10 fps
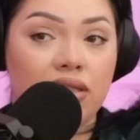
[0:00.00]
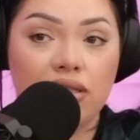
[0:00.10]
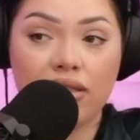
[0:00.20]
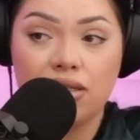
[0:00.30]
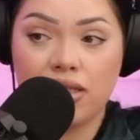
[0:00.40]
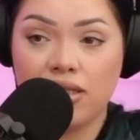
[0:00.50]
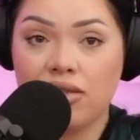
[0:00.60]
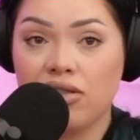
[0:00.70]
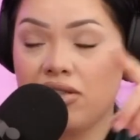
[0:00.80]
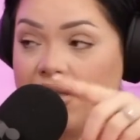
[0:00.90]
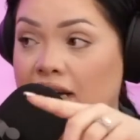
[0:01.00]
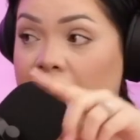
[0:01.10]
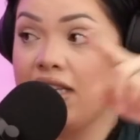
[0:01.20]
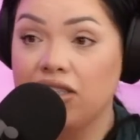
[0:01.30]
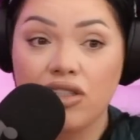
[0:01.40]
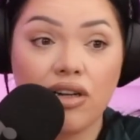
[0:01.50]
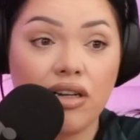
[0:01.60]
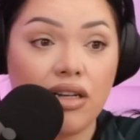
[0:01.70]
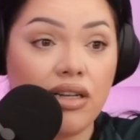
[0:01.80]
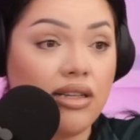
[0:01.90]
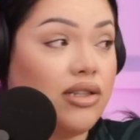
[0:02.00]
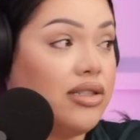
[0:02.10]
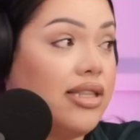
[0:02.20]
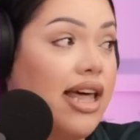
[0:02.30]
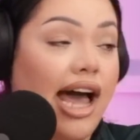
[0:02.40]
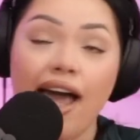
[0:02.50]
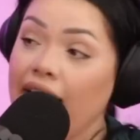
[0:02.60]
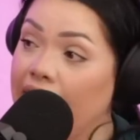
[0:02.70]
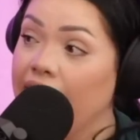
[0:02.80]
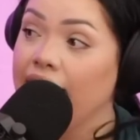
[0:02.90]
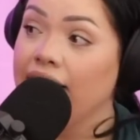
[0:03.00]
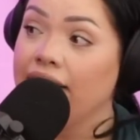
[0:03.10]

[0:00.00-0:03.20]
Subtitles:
this is that, and they start that,